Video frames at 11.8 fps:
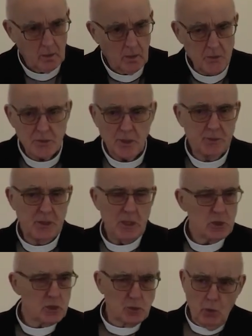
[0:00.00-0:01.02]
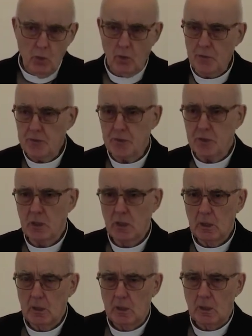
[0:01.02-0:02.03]
is that these laws
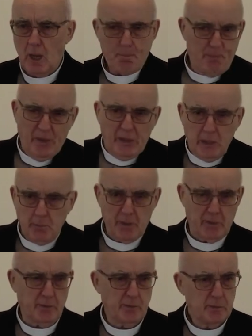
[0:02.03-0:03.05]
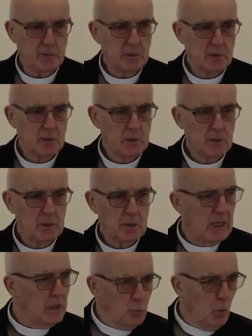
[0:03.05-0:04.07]
are permanent
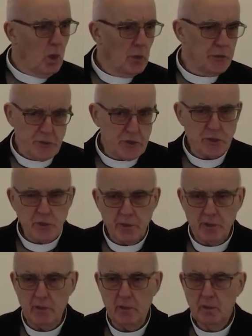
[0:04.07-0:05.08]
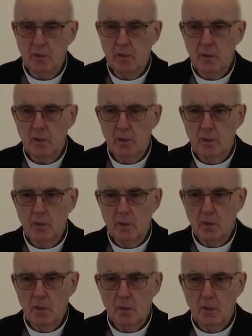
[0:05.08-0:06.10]
in world history.
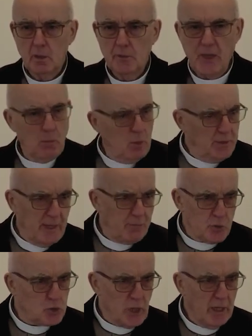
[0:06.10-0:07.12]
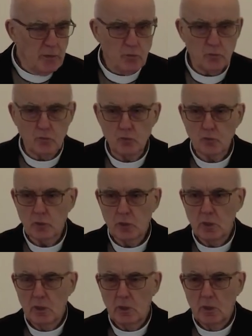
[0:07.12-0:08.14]
They will never change.
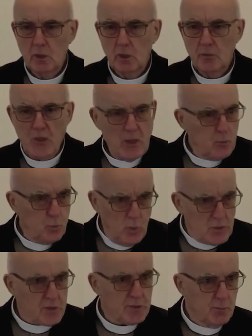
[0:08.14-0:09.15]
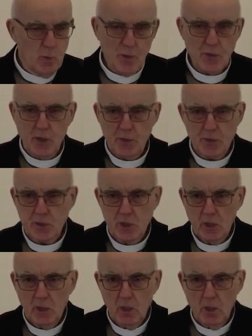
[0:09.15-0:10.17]
They're with, with us
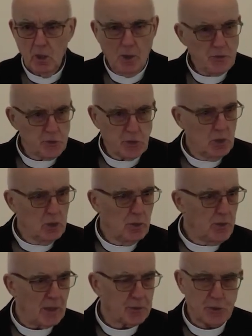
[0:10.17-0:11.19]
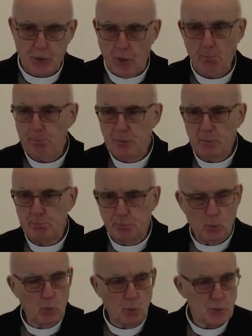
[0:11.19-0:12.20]
until that trumpet
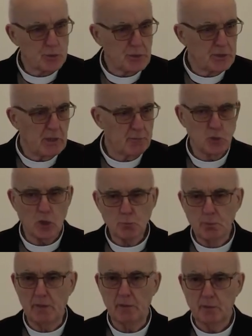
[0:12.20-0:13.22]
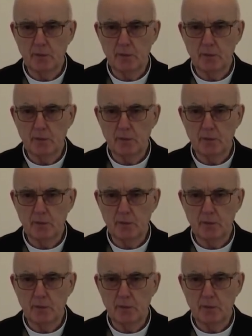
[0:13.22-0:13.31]
blows on the day of judgment